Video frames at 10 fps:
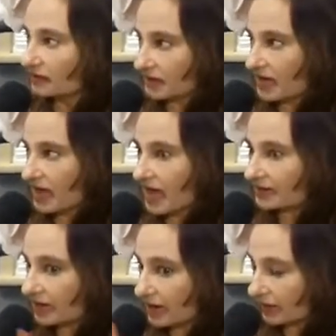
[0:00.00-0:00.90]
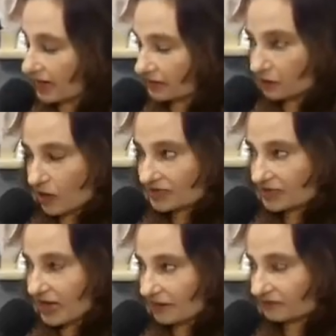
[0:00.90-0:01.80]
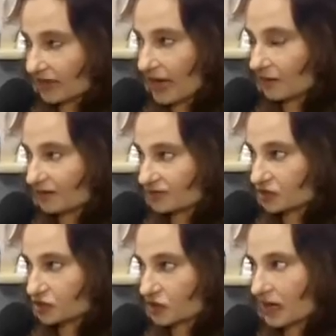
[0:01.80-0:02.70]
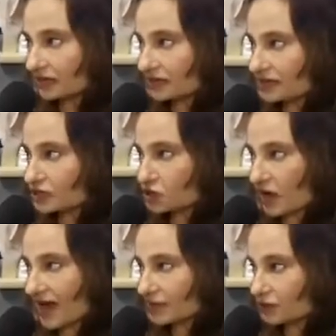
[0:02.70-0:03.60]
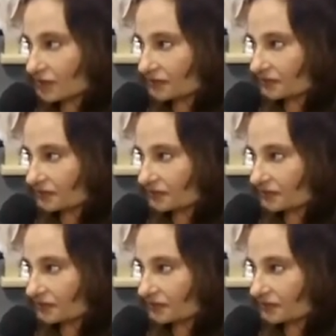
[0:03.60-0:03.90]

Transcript: Yeah, and another nice cut flower that's Australian is Dryandra.